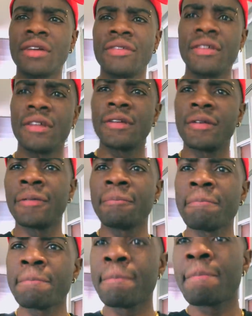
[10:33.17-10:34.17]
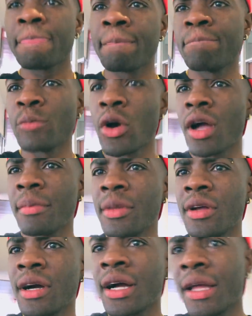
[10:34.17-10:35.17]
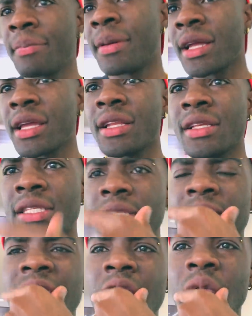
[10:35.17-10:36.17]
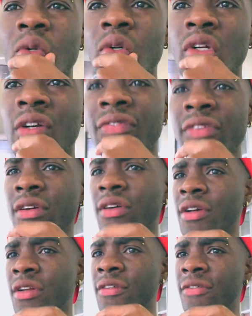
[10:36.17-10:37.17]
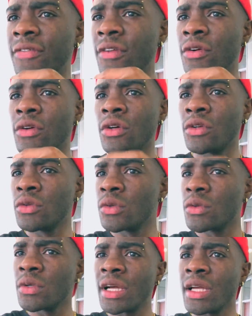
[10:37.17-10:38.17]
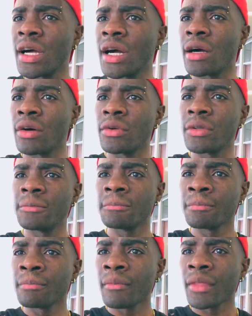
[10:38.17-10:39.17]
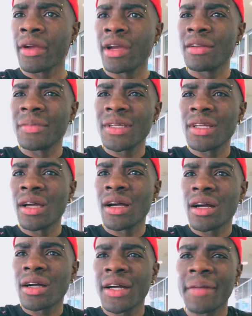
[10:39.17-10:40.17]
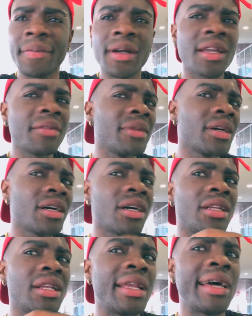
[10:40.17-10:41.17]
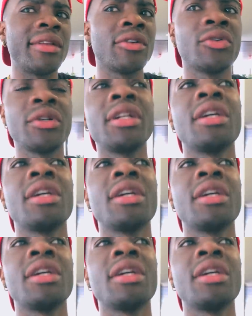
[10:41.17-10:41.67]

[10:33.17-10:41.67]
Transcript: coffee. Boy, I'm not hype again. And see, when I look good, I feel good. When I feel good, I do good and I act good. Right now, I can't act hype again because the light not good